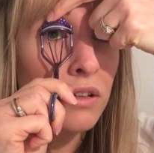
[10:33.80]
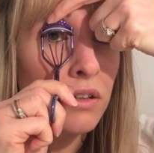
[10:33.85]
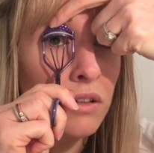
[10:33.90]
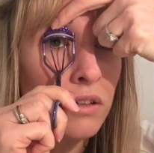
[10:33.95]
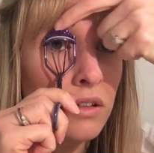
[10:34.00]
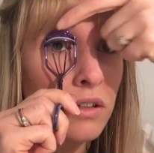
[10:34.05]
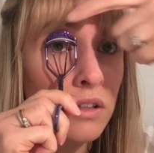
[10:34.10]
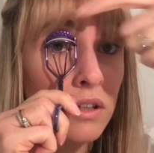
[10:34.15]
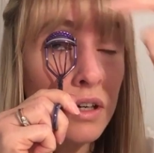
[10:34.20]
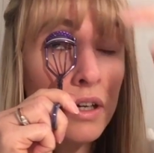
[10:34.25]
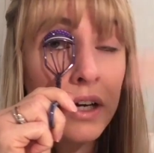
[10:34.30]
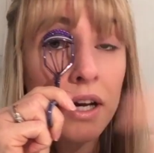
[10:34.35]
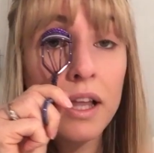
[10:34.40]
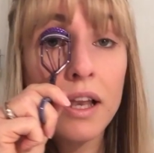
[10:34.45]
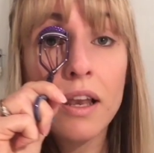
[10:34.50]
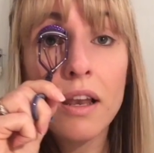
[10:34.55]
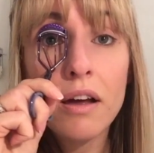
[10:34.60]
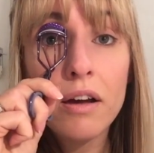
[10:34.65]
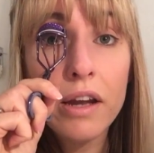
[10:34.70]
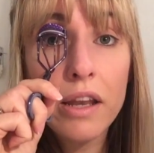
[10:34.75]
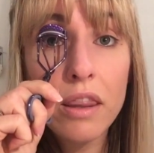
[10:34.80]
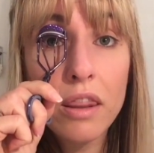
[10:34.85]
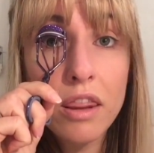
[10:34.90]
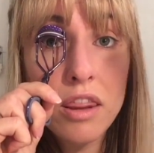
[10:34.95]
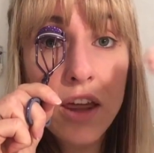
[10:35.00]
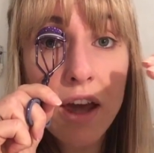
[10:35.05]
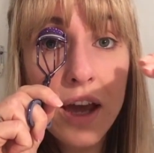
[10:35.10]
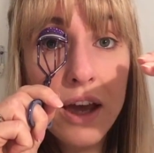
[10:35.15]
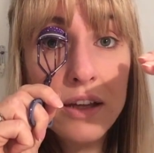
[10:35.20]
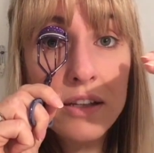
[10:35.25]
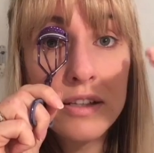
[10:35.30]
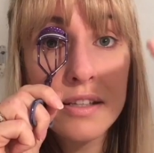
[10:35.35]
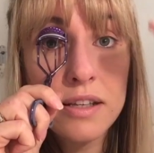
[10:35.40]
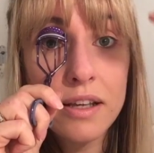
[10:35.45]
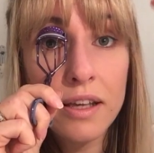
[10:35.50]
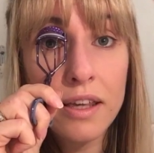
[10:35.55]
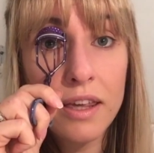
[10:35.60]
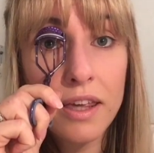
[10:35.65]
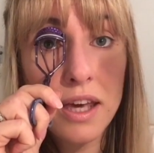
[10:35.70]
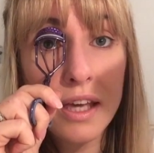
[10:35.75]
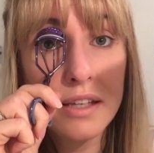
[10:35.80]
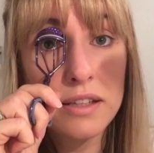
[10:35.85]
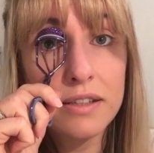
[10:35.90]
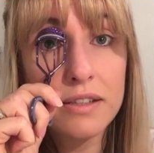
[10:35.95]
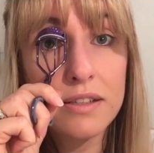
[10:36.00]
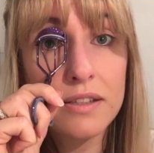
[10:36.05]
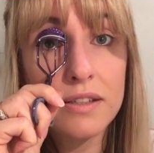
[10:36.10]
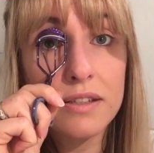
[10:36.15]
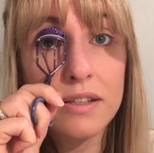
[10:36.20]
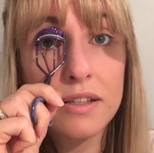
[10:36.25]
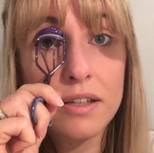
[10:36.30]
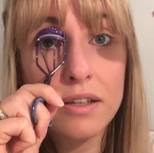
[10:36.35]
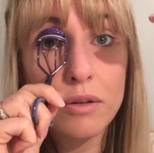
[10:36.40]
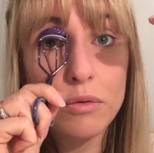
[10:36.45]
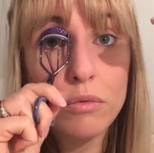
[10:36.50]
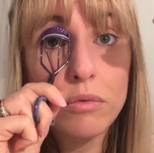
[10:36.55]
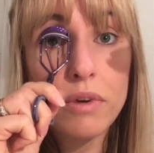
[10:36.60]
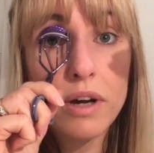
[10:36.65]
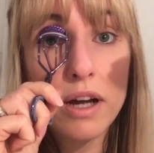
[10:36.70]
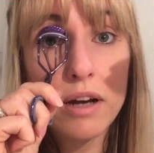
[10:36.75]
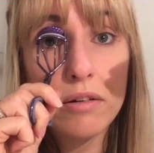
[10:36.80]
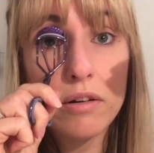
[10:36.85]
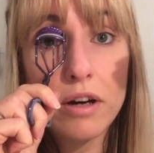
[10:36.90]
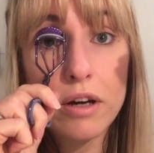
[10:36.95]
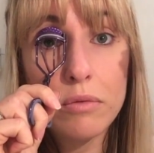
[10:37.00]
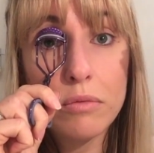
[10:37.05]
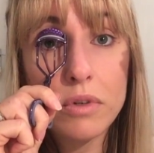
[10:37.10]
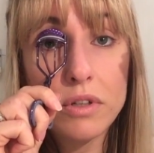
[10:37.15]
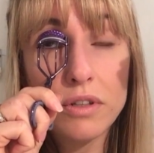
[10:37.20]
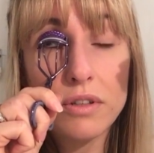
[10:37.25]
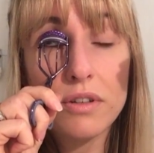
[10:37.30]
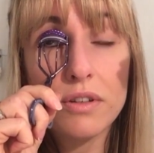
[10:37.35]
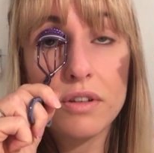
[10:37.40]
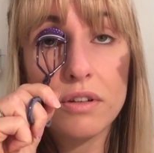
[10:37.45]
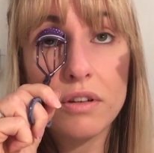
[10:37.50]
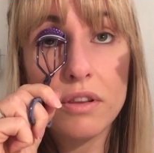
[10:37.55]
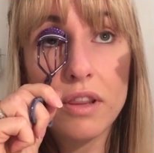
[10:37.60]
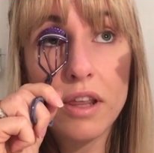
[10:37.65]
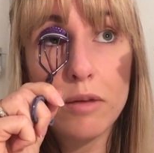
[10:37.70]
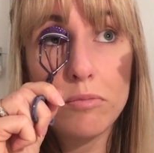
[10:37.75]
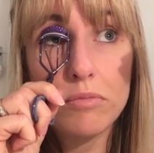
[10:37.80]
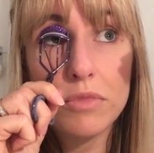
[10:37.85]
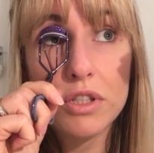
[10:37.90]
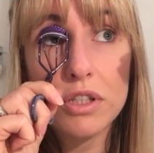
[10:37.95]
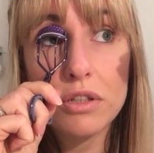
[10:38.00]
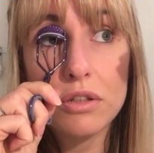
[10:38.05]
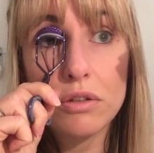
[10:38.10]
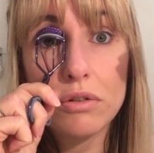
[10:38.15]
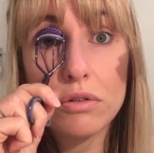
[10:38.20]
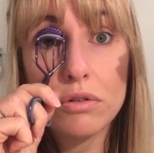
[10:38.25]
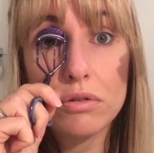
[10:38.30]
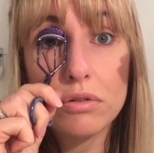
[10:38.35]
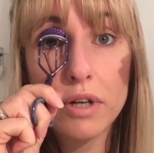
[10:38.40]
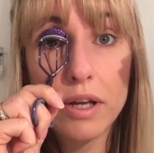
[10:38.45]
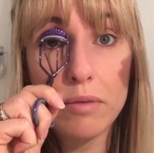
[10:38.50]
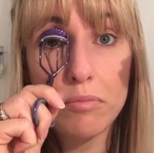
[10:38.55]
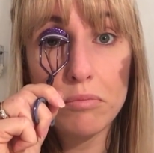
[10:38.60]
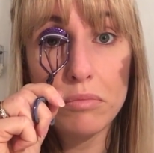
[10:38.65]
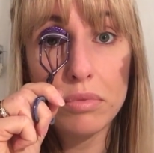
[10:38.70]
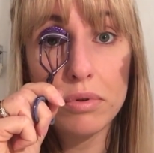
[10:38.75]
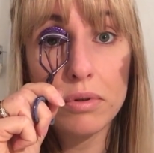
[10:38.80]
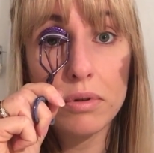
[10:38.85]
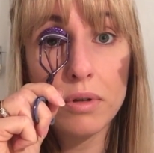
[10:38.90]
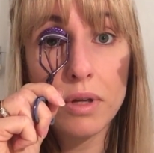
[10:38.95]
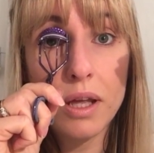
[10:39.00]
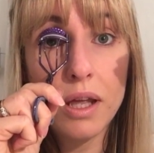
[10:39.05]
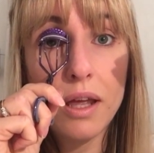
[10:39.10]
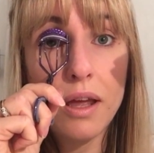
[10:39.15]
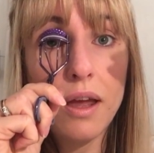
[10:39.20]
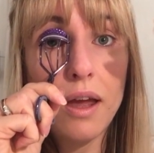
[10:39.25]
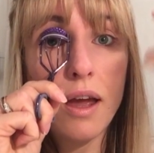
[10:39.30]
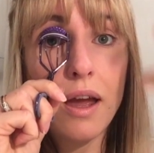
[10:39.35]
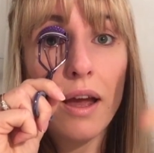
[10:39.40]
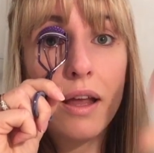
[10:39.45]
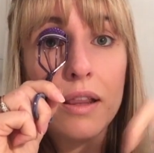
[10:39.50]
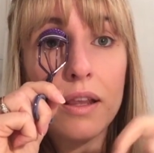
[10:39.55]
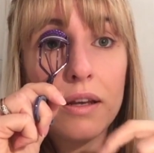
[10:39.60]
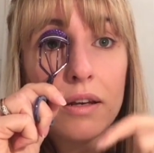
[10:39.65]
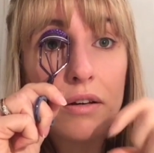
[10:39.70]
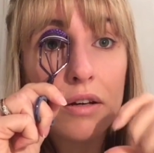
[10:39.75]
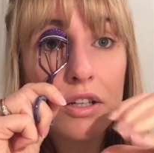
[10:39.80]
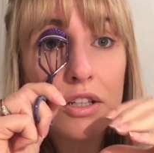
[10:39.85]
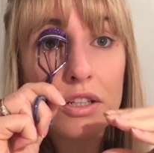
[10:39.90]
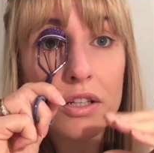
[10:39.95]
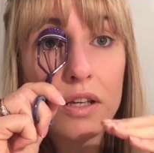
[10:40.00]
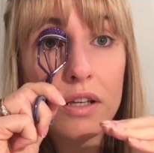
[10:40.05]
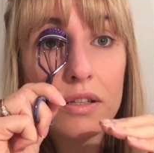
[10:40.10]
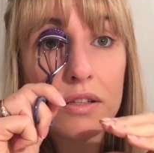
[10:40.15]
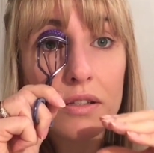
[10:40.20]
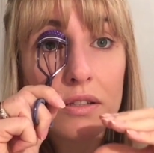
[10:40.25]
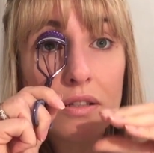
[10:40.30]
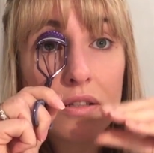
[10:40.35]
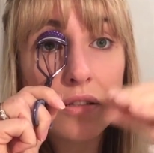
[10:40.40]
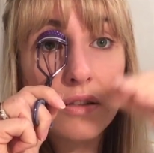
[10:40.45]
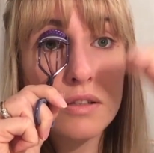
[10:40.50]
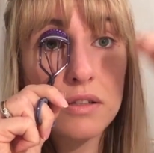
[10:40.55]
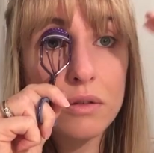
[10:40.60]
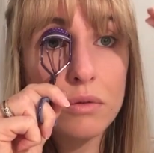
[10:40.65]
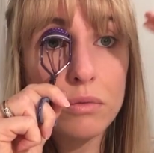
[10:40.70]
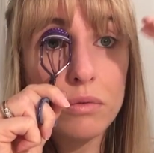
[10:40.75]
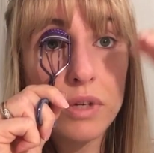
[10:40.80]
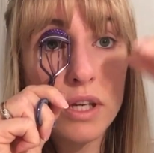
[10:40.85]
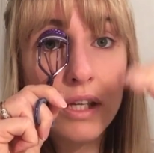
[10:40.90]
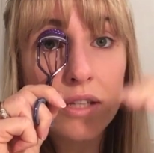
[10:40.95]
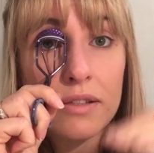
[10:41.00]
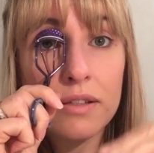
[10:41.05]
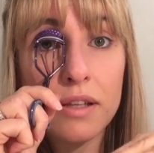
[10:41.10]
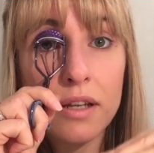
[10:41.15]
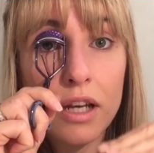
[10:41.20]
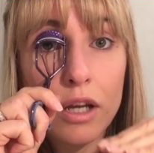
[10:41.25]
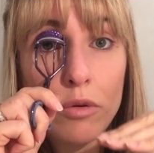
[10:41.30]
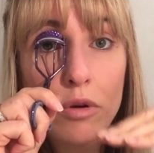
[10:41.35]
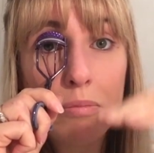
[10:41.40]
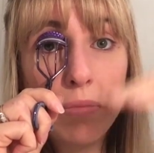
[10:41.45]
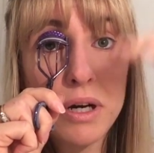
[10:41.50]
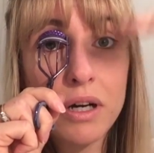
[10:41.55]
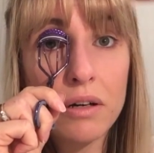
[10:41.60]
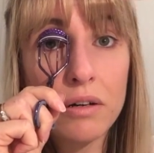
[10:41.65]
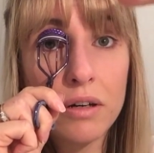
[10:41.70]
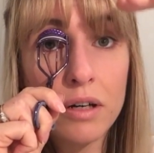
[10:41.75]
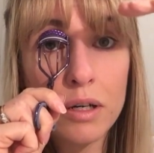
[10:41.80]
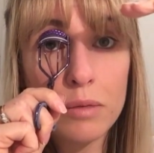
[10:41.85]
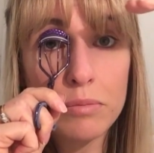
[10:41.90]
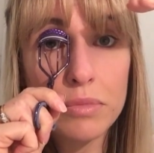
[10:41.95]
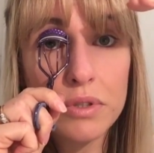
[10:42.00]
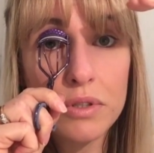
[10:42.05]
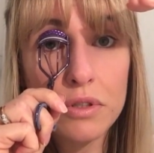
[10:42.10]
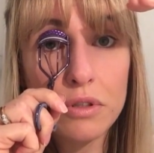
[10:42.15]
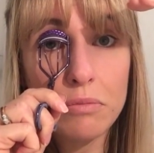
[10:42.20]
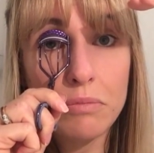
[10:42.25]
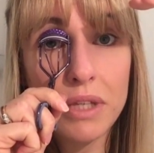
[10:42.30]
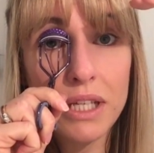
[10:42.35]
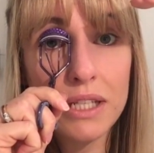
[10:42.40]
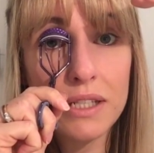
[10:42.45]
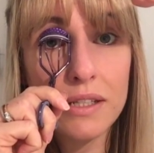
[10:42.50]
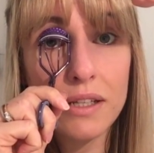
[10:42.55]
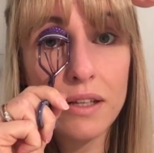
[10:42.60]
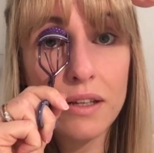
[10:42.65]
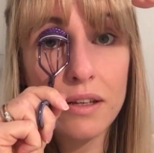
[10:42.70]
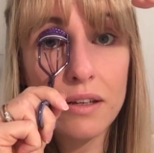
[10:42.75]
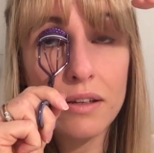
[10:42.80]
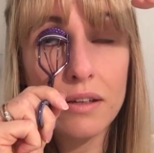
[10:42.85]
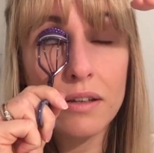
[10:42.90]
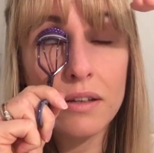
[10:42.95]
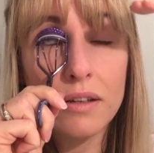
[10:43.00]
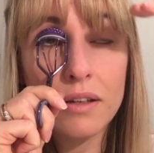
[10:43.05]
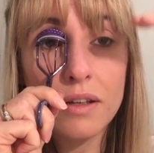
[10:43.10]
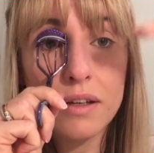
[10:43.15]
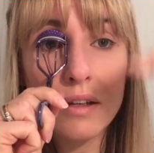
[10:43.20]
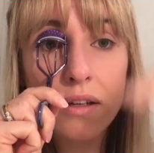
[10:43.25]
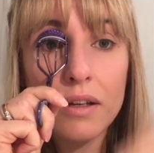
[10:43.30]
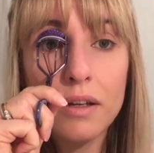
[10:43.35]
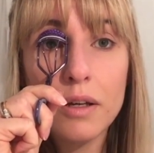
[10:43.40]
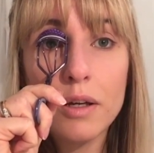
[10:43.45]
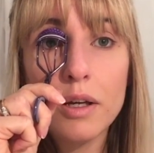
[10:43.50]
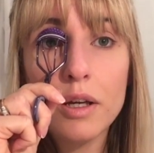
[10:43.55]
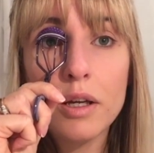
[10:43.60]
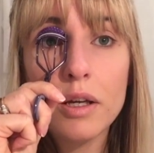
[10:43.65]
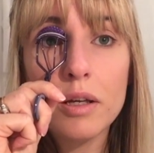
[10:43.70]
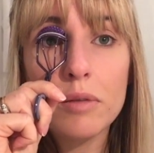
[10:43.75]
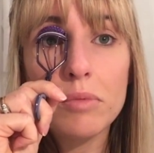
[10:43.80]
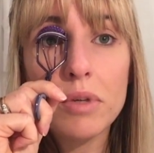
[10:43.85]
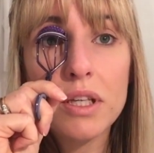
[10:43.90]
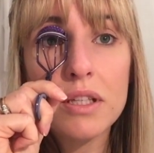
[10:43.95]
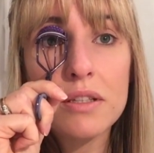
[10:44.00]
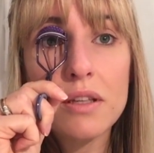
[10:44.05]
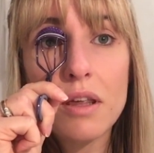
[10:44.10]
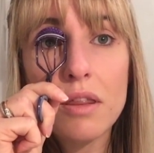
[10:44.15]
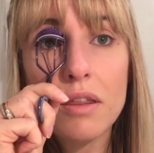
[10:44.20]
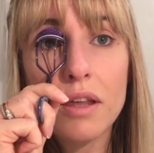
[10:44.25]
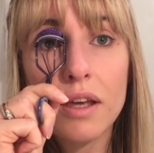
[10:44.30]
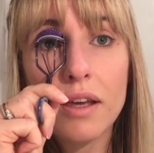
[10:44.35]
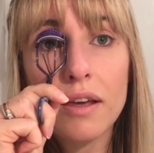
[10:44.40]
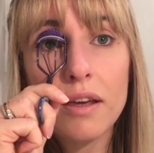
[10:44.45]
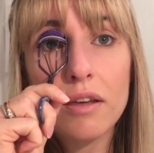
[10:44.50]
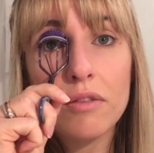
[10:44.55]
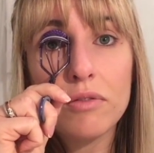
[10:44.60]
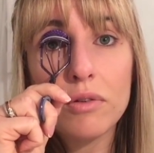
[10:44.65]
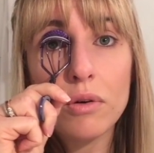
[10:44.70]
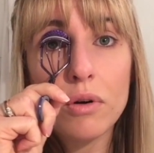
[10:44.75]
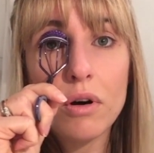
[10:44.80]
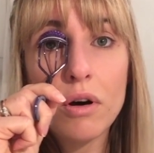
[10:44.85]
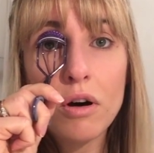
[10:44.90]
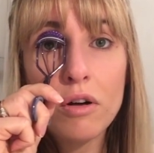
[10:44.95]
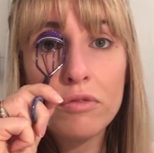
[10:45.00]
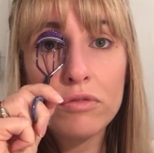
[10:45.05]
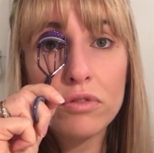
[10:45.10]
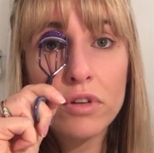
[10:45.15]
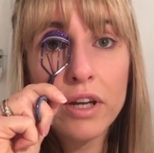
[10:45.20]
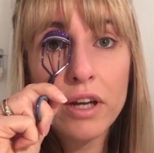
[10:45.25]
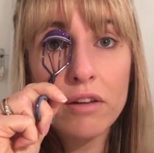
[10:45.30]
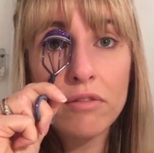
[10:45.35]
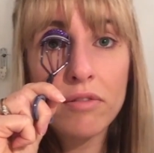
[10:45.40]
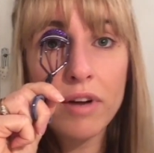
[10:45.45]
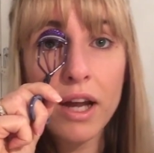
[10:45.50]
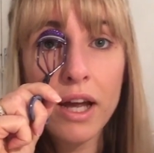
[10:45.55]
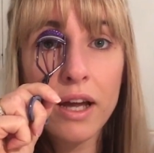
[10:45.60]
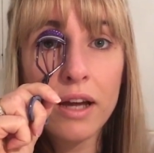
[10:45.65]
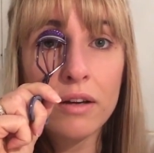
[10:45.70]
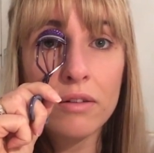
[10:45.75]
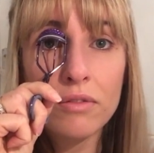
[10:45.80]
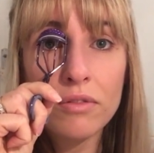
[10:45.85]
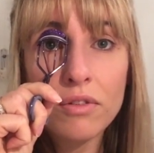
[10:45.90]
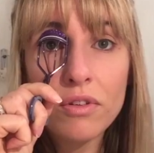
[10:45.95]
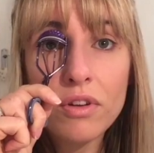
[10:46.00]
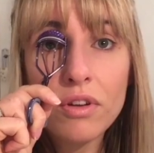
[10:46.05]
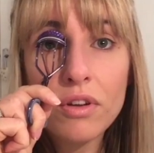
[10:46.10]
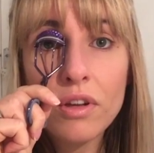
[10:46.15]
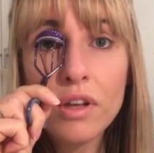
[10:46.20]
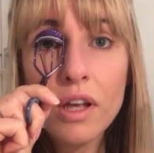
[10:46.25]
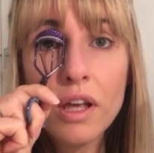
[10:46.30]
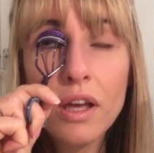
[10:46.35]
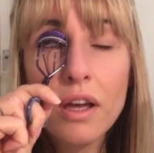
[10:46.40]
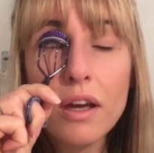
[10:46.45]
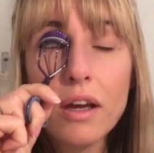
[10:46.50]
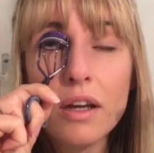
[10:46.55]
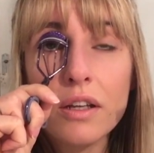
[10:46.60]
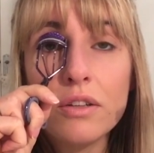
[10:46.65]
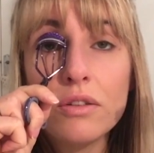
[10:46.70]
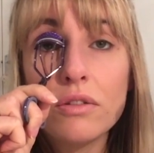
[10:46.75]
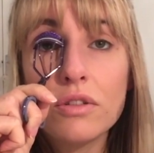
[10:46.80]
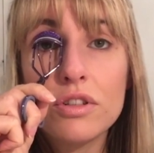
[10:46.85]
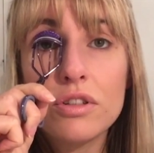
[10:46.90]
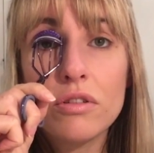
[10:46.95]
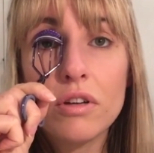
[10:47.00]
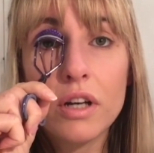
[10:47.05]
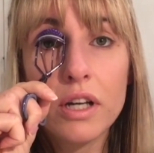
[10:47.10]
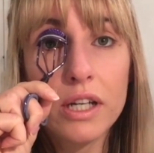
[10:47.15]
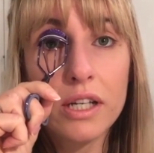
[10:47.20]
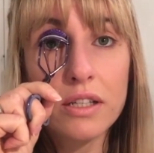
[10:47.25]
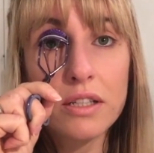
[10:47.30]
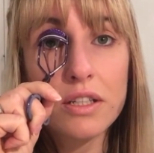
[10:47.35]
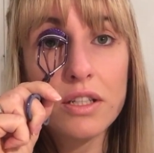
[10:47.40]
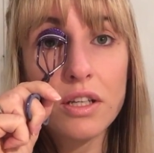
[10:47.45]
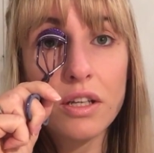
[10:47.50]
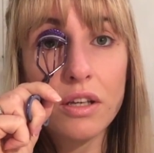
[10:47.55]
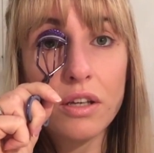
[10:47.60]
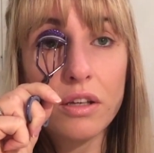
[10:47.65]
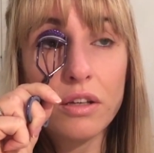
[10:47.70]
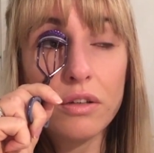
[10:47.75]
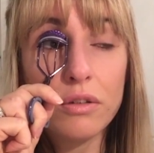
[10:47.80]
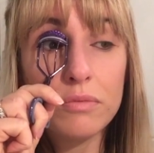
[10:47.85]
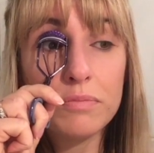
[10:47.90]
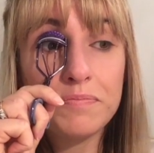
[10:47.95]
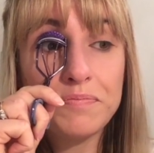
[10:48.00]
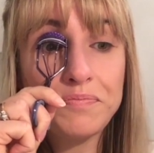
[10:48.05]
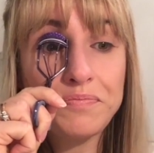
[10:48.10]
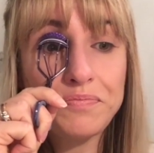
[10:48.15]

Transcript: on, I align that against where I want them to crimp, and then I just squeeze the lower part up to meet it, because I think if you're hovering around and you're trying to